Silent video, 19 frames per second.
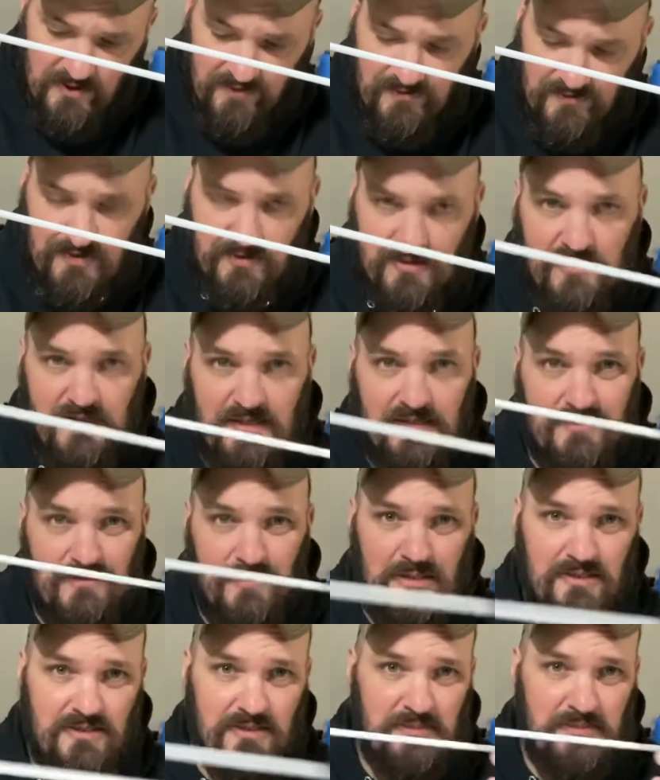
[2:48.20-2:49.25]
you're looking,
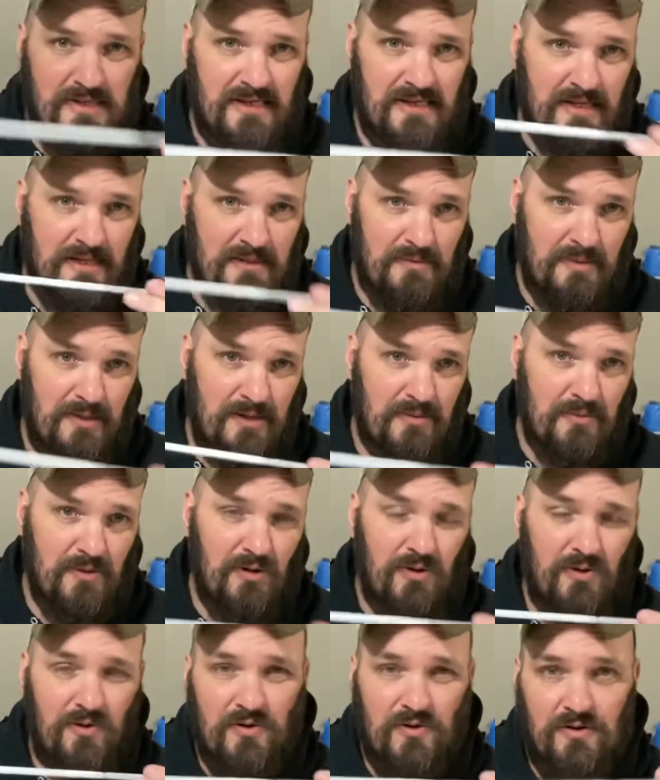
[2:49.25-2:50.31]
especially being like a
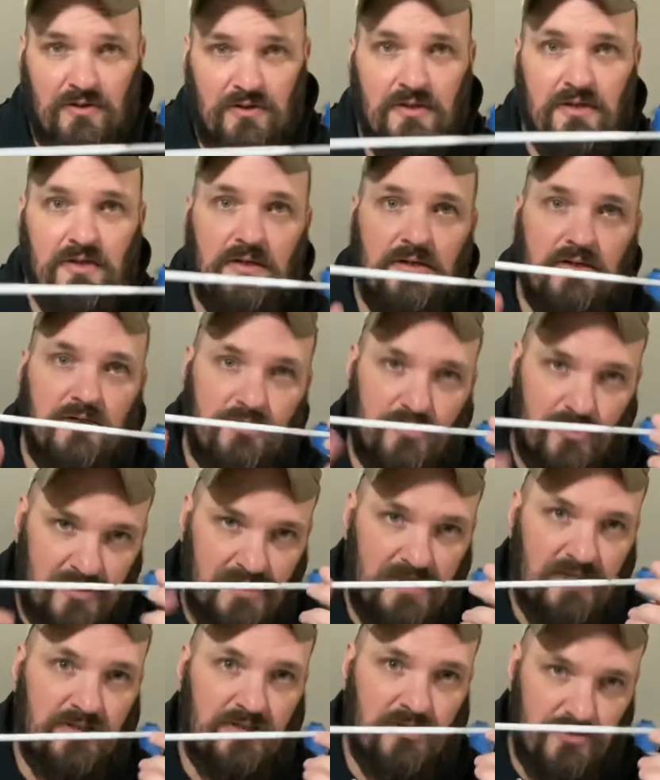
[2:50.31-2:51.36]
Barebow or
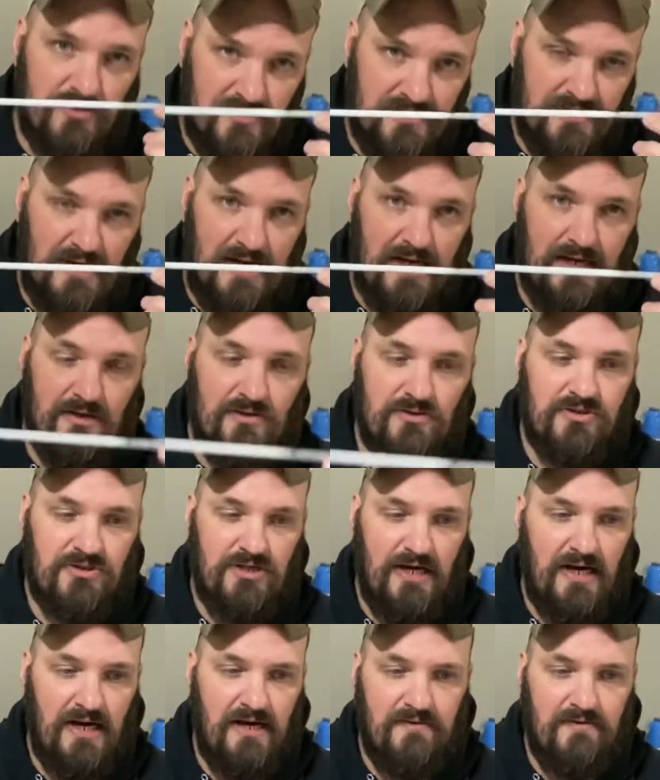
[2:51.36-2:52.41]
traditional style
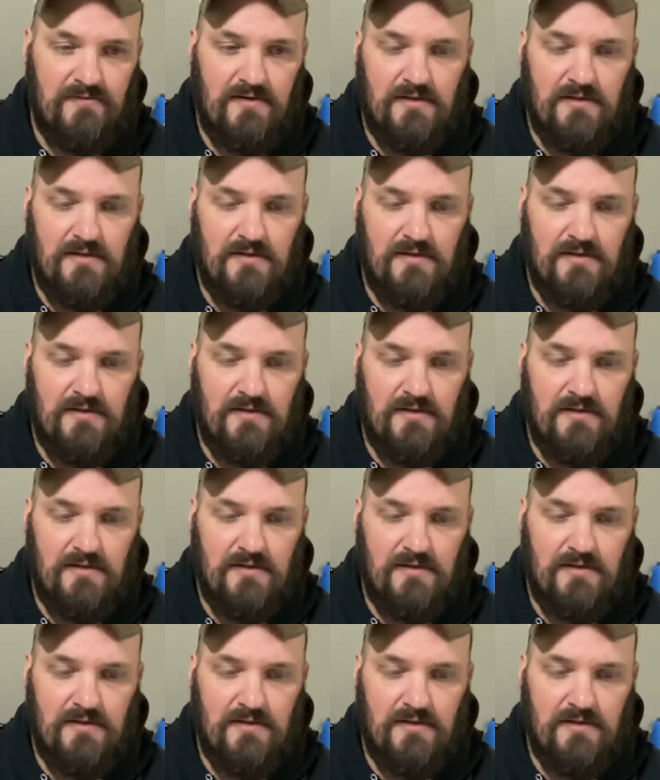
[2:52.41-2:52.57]
shaft,